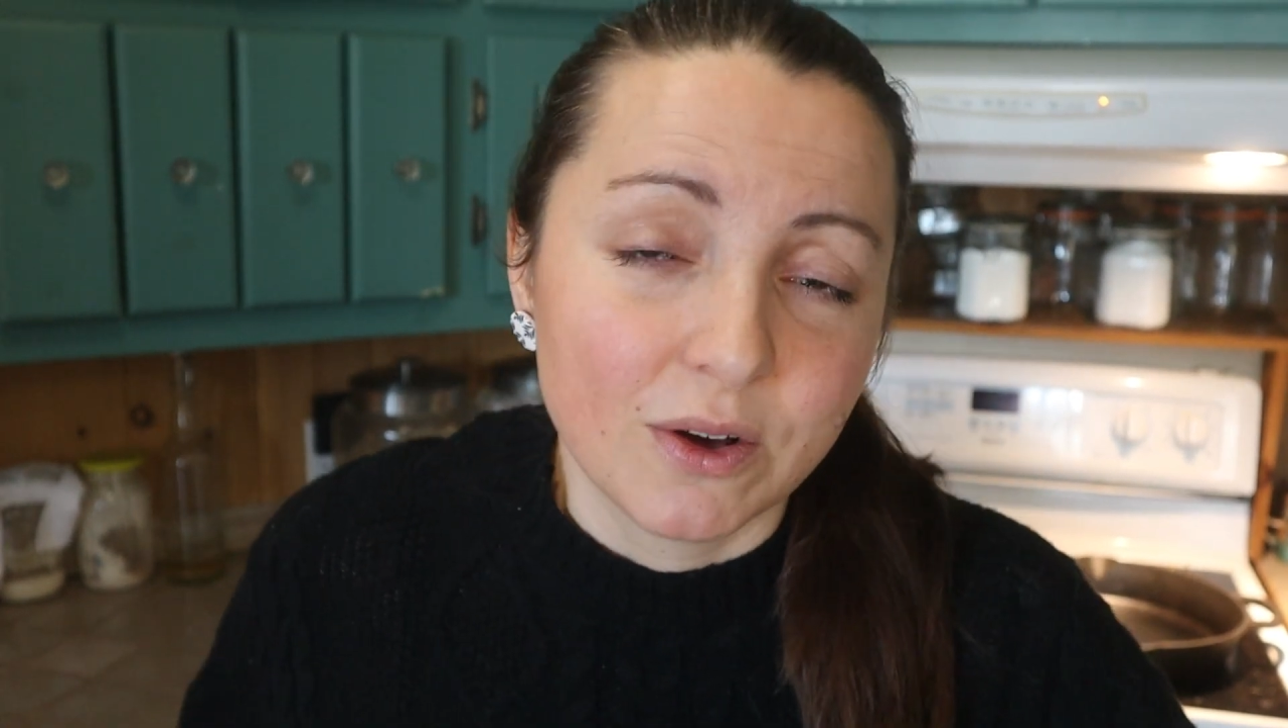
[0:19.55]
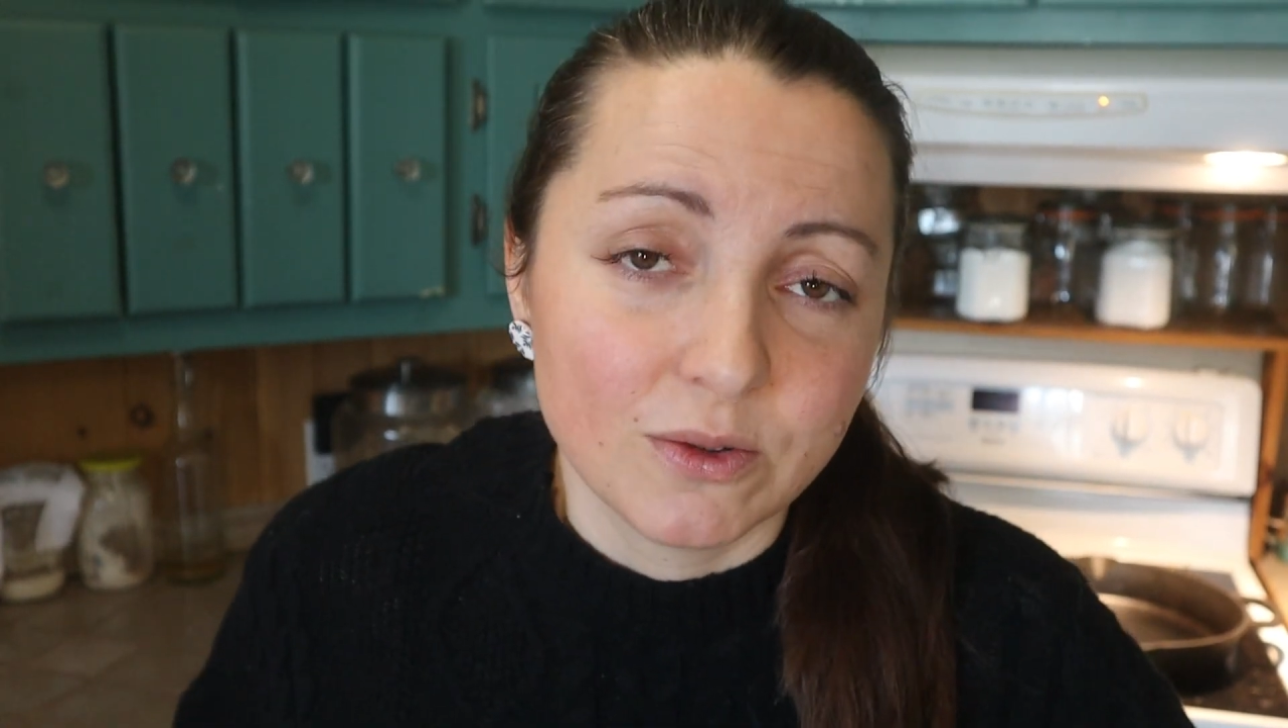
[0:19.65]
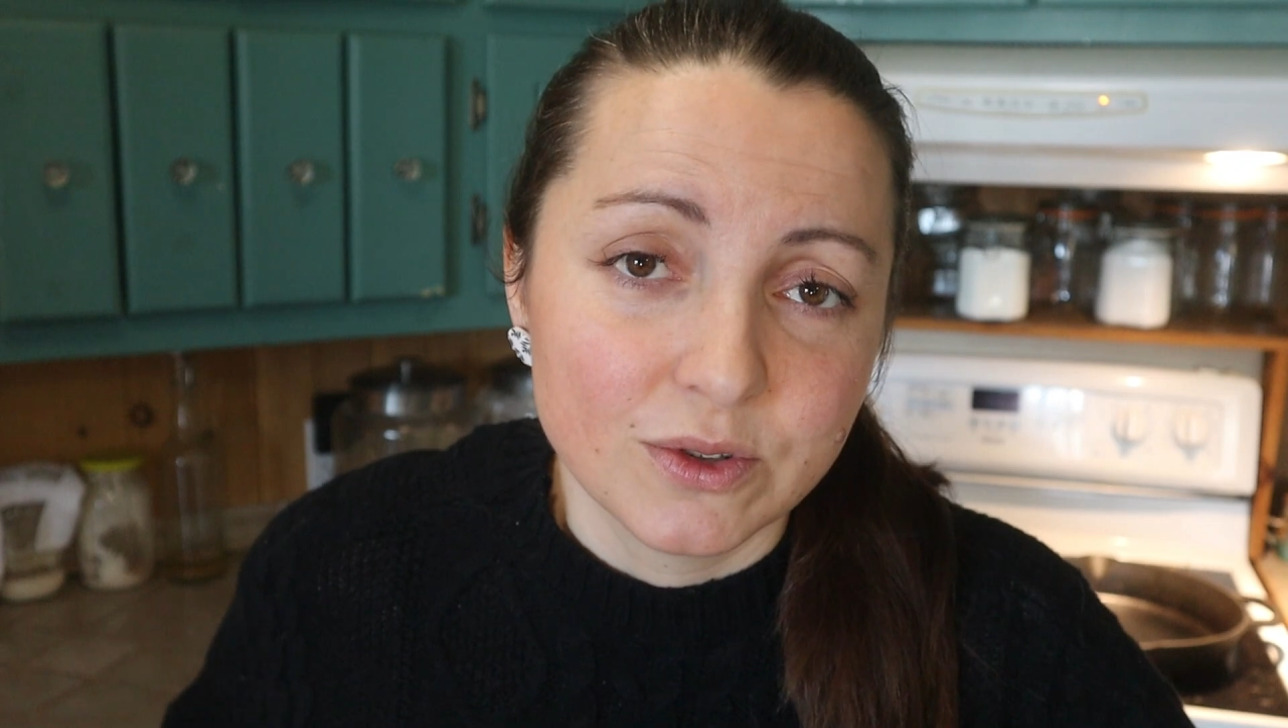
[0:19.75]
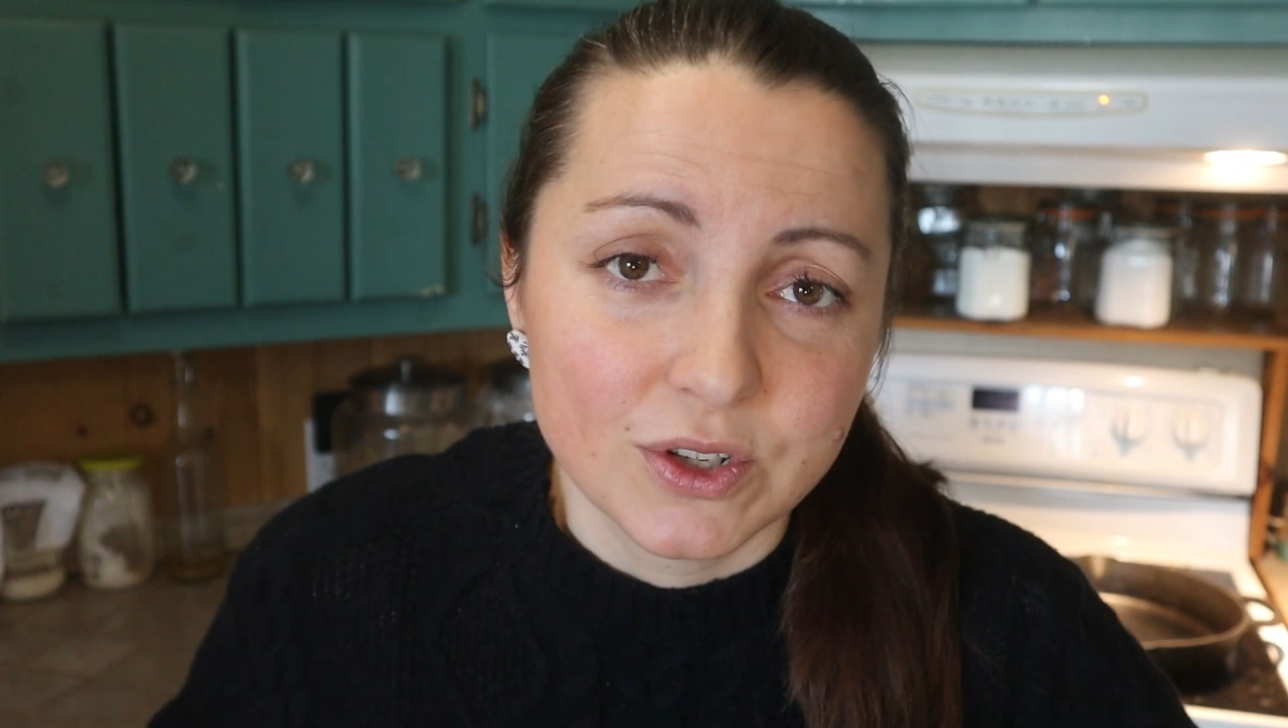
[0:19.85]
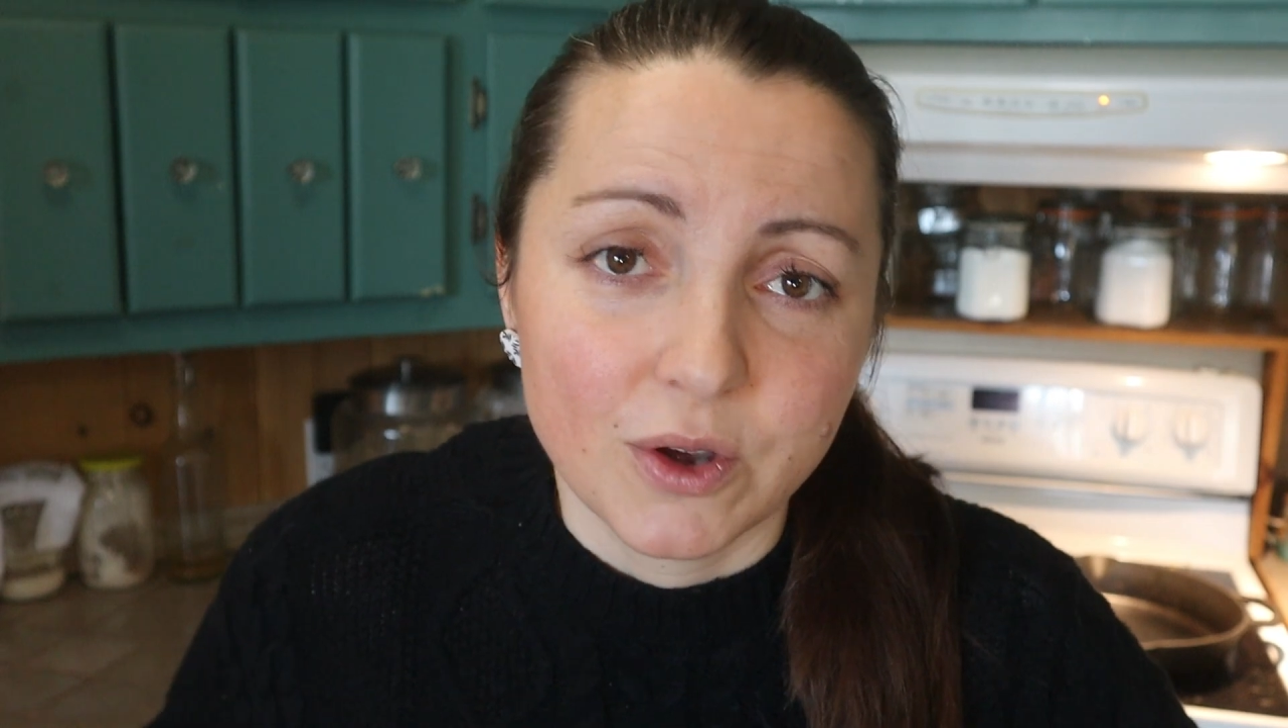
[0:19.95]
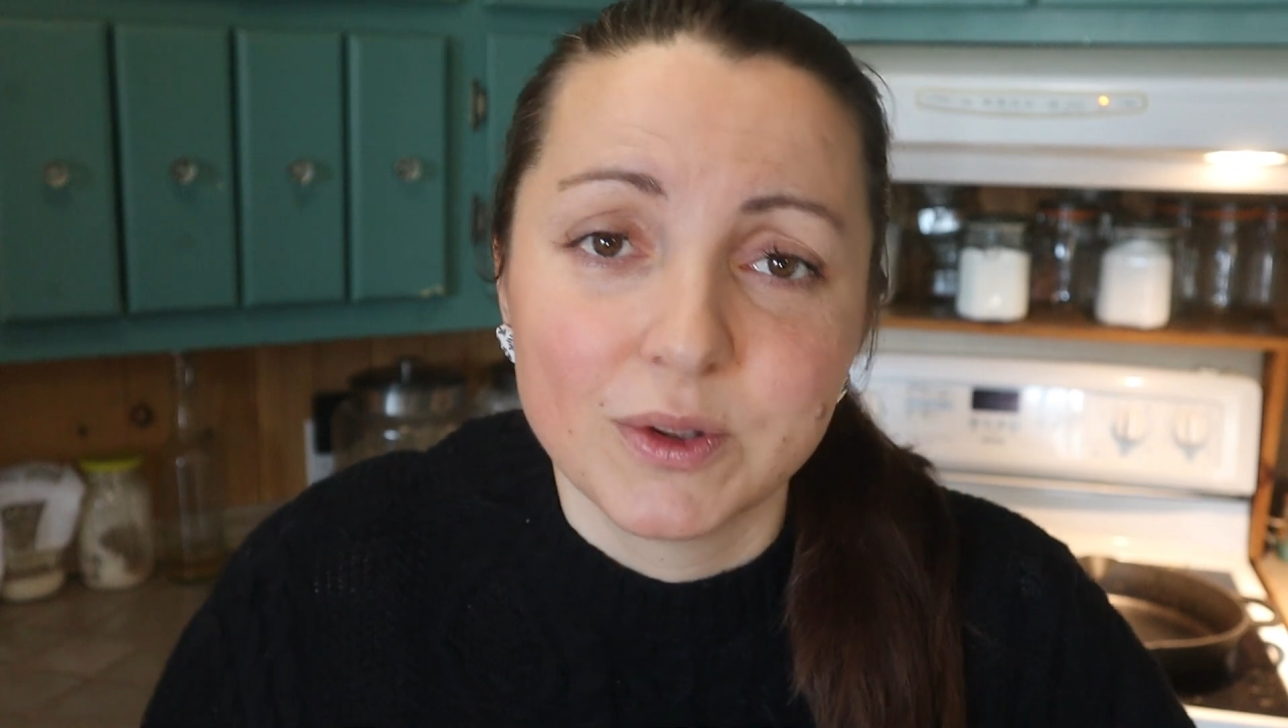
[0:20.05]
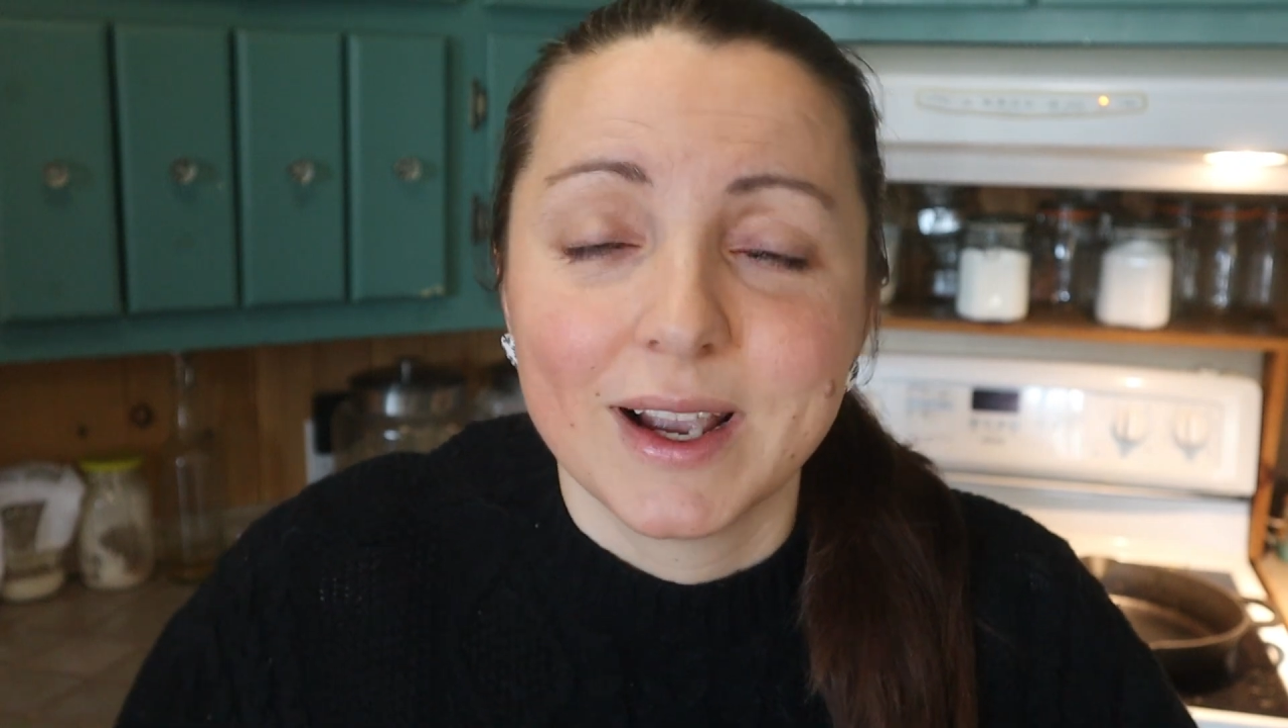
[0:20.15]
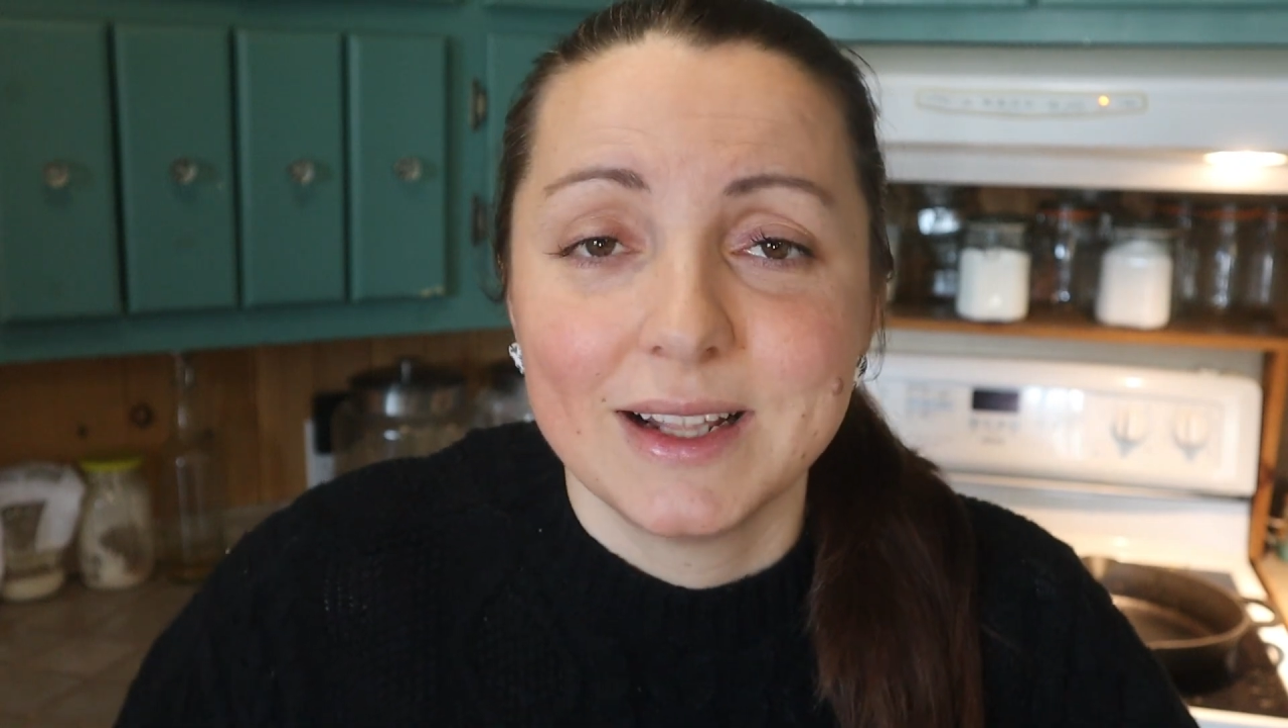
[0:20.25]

cold zone.